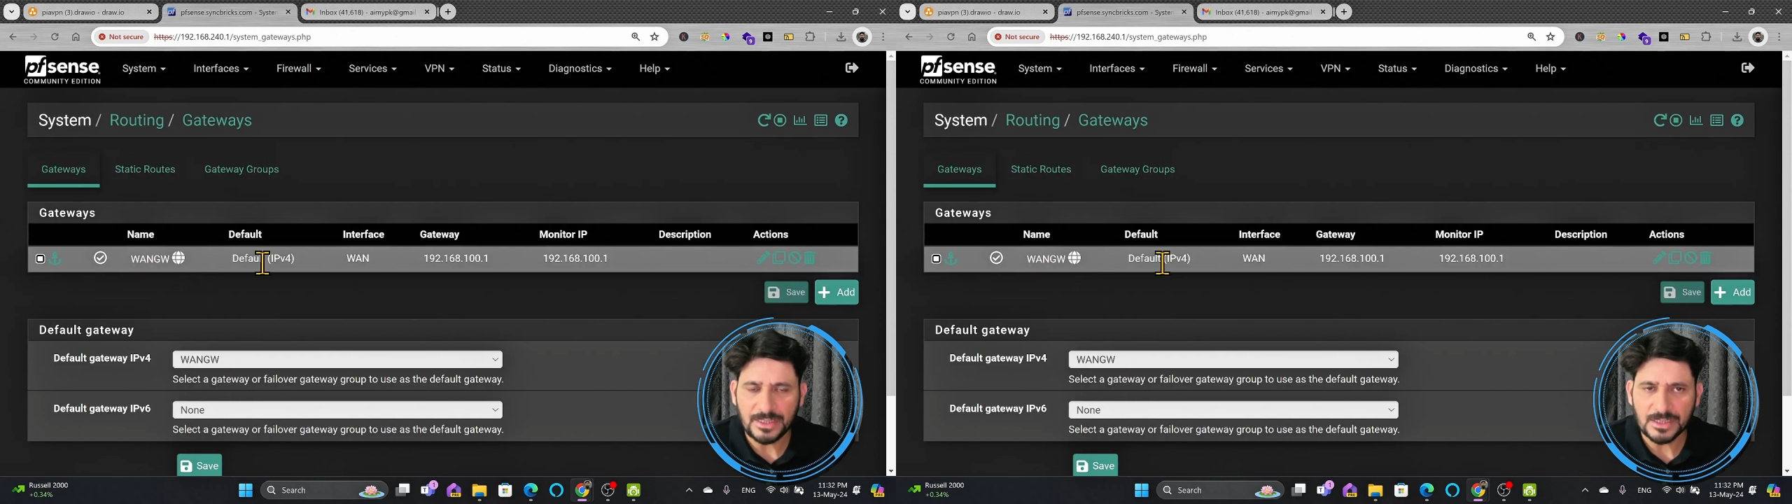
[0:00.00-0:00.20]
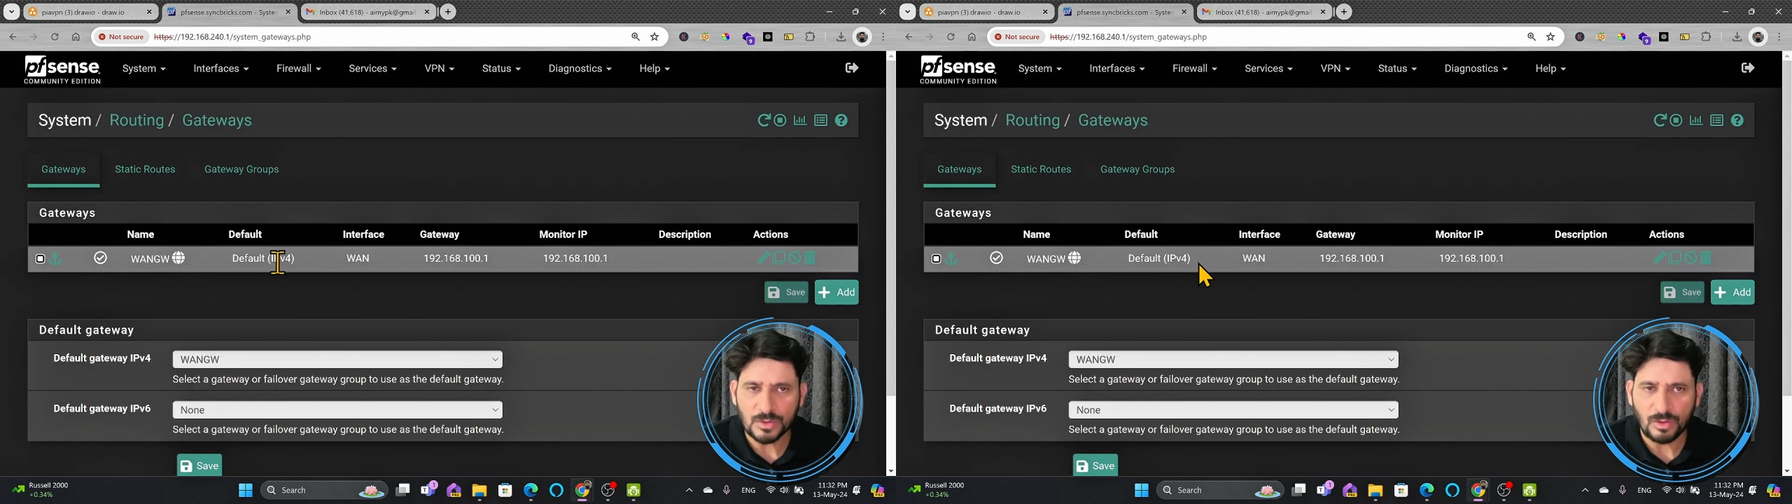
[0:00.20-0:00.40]

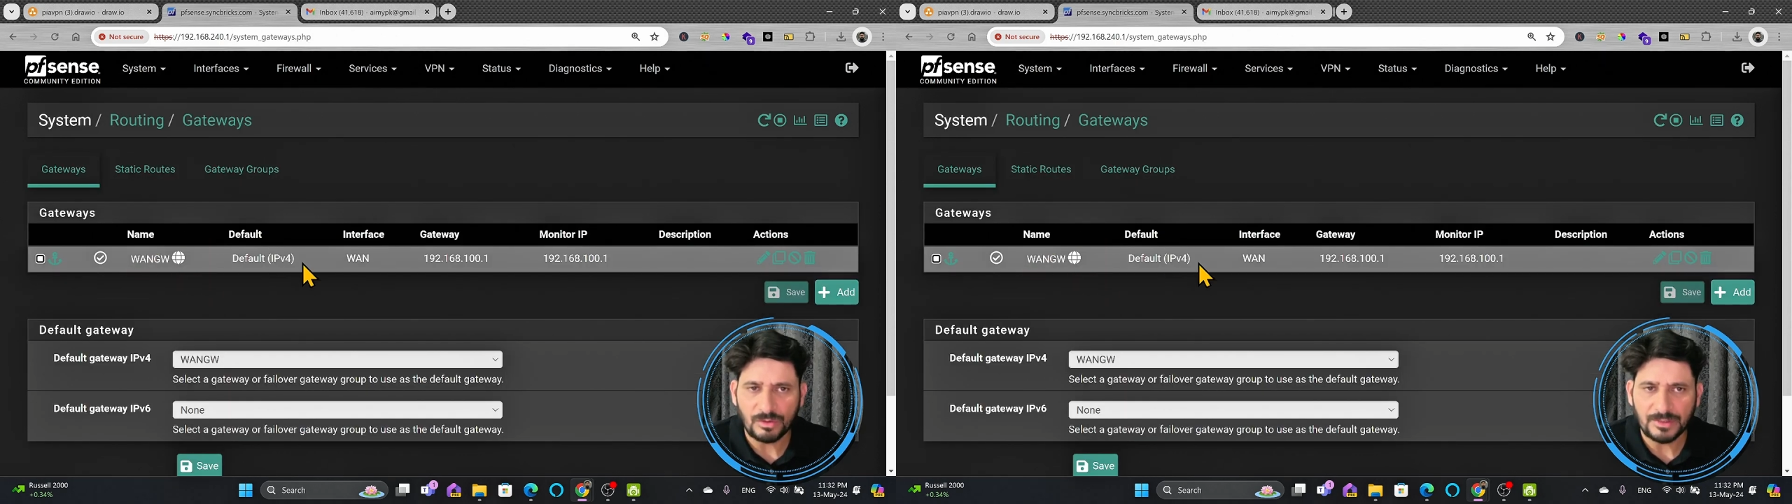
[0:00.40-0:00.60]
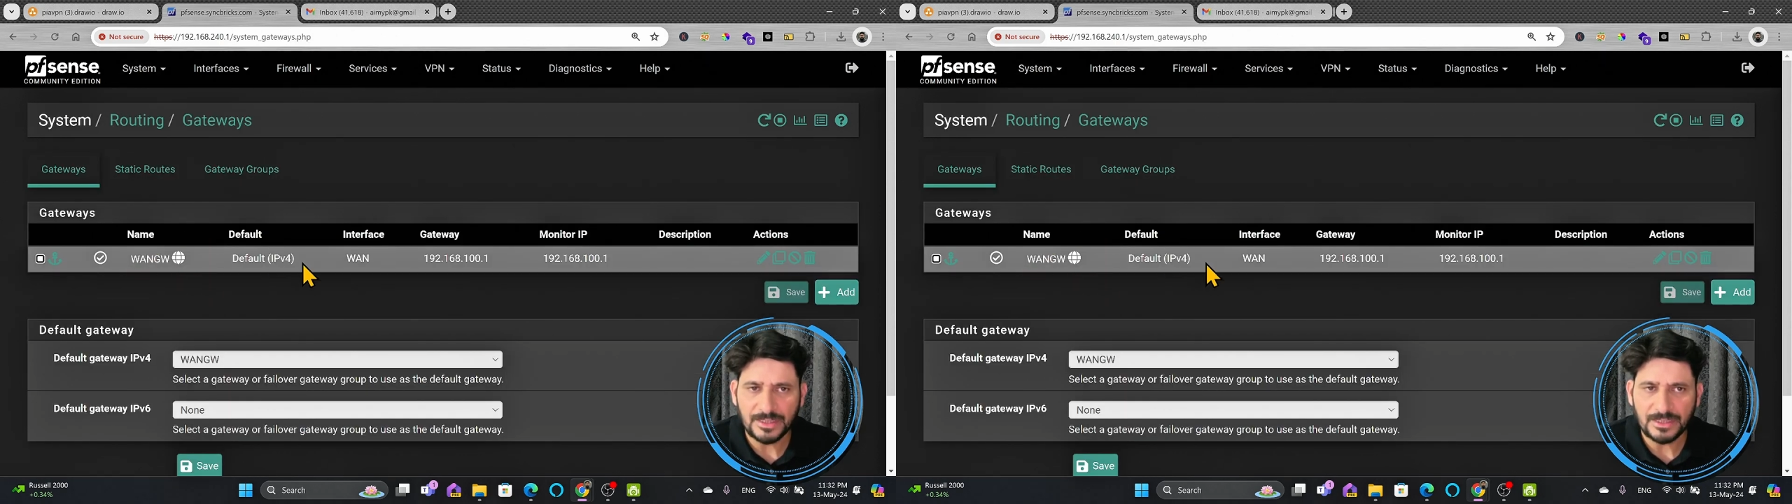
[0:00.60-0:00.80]
is
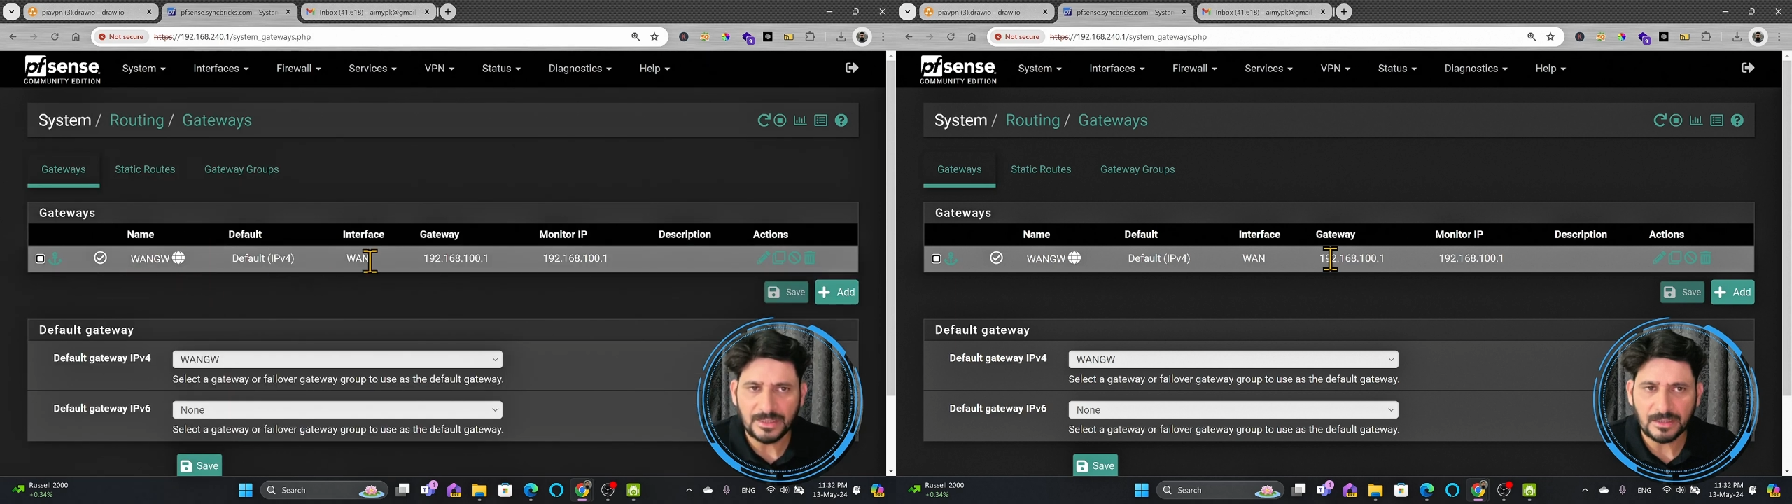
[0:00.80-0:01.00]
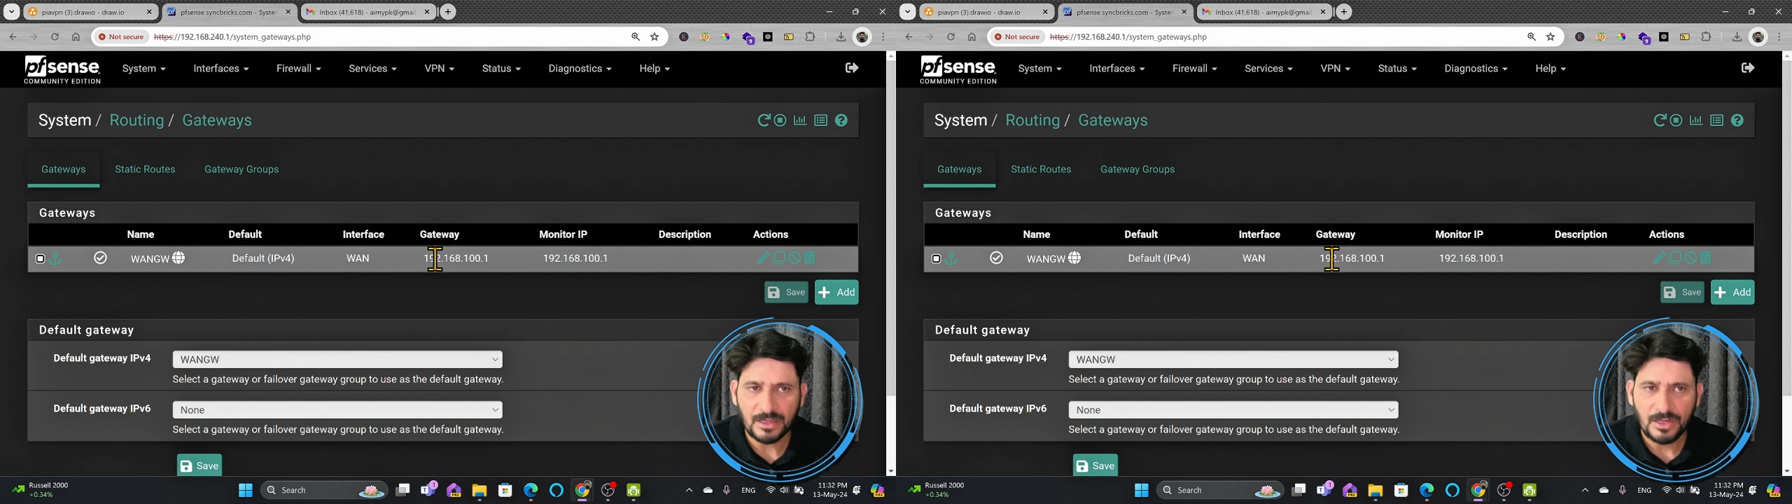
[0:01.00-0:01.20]
already
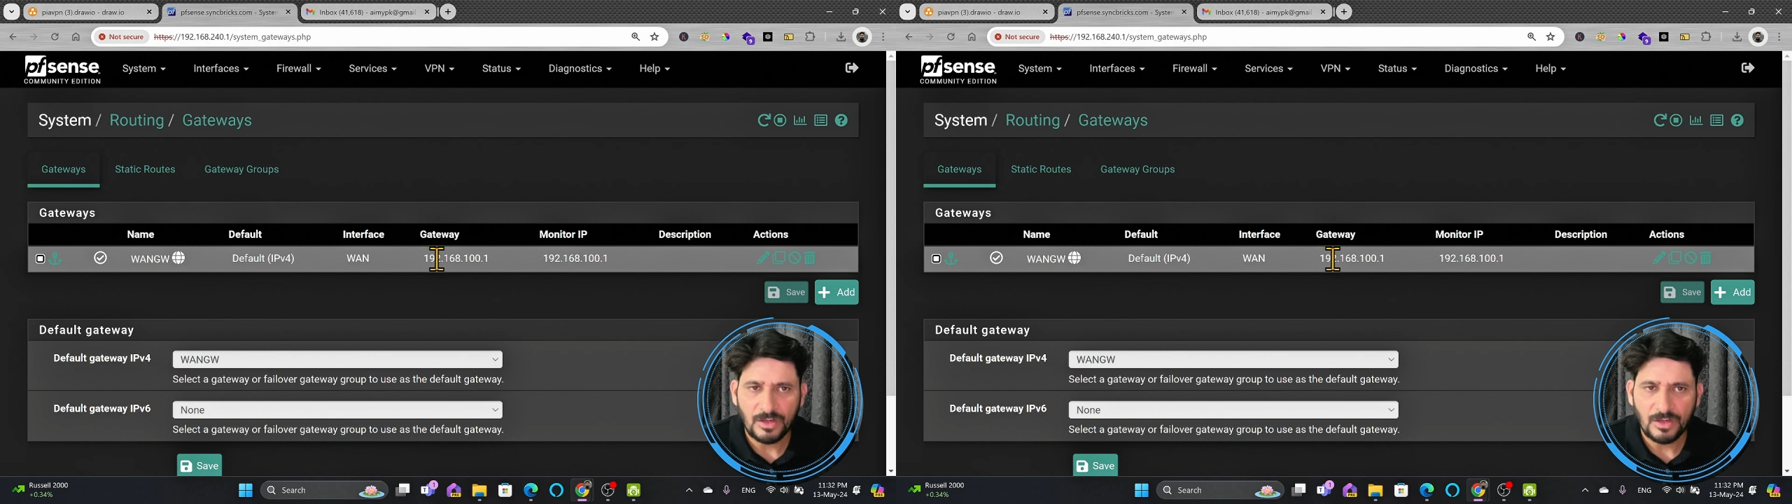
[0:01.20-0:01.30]
there,